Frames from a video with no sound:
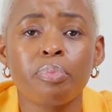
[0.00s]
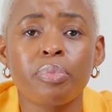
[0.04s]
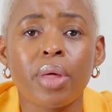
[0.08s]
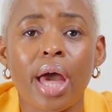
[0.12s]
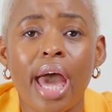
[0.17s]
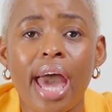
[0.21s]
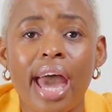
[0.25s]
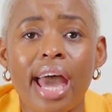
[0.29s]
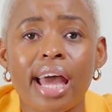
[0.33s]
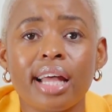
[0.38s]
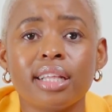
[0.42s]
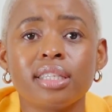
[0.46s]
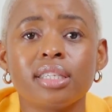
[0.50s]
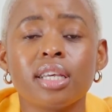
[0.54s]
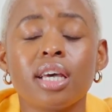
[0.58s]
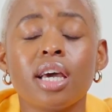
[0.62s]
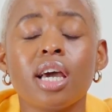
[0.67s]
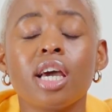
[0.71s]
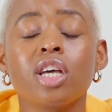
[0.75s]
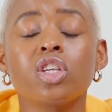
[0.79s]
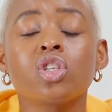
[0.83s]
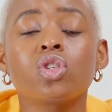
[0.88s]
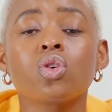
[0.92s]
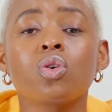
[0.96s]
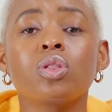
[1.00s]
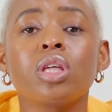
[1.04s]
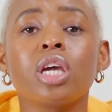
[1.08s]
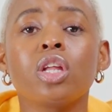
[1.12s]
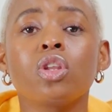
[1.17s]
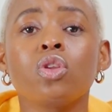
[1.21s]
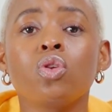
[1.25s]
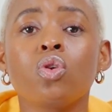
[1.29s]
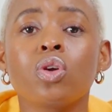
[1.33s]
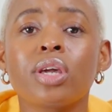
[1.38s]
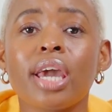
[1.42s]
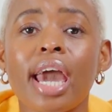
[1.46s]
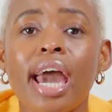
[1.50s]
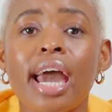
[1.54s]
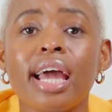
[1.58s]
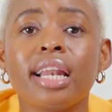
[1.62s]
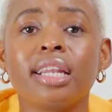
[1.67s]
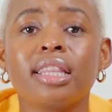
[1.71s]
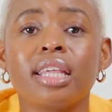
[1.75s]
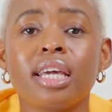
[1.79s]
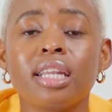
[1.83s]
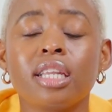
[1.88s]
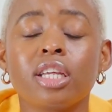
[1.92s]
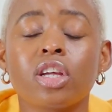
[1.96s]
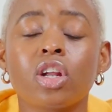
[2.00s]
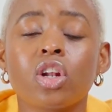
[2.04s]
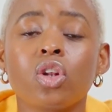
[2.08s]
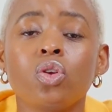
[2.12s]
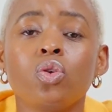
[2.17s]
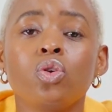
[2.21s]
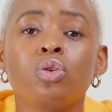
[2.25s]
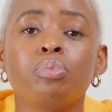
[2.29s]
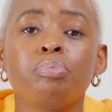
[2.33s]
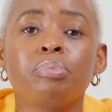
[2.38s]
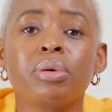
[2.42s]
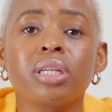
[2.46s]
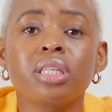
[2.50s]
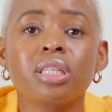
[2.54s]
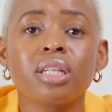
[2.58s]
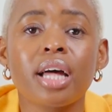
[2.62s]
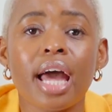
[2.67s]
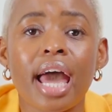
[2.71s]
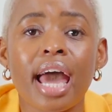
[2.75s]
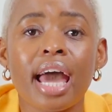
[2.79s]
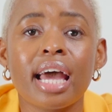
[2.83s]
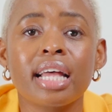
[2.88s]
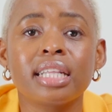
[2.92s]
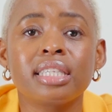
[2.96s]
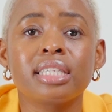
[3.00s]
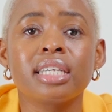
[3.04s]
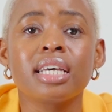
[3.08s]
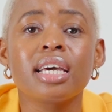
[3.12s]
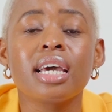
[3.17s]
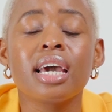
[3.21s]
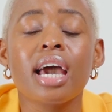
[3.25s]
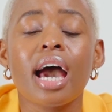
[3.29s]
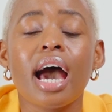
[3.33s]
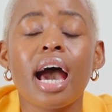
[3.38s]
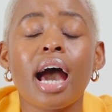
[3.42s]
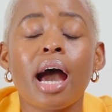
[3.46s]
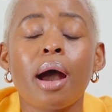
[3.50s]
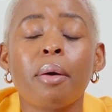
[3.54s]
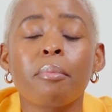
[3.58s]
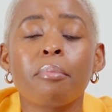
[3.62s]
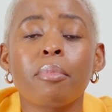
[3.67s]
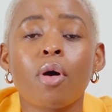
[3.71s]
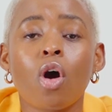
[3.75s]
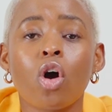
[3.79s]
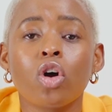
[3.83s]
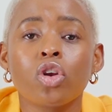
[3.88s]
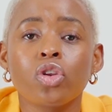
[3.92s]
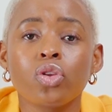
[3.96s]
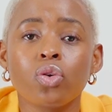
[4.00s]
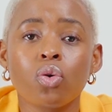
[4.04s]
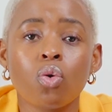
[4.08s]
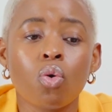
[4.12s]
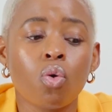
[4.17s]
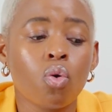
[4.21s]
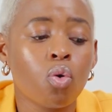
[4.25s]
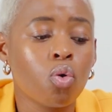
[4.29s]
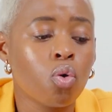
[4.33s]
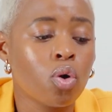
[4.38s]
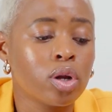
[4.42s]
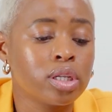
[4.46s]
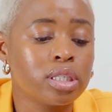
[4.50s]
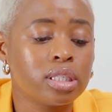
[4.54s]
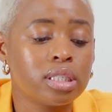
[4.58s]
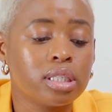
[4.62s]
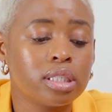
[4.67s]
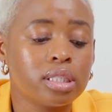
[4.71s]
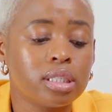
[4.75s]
ads. So then you can then include middle ads on your